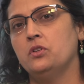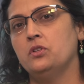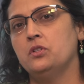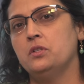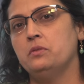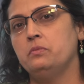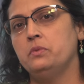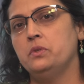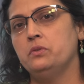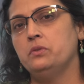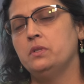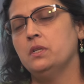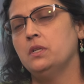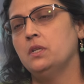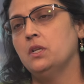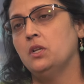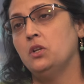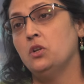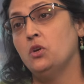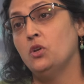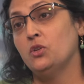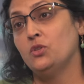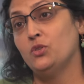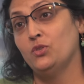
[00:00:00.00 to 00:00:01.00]
contributed
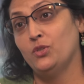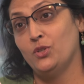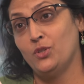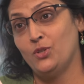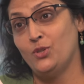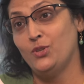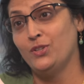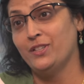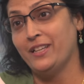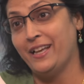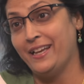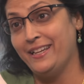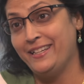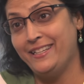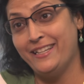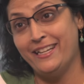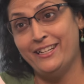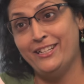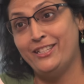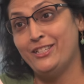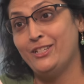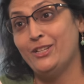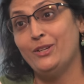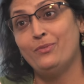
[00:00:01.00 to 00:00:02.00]
a lot to the society
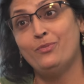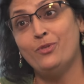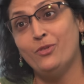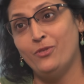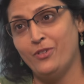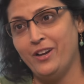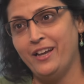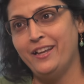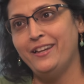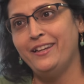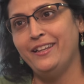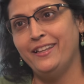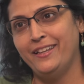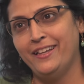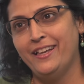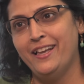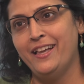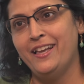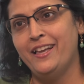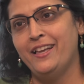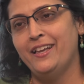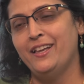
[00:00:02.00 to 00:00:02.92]
and still providing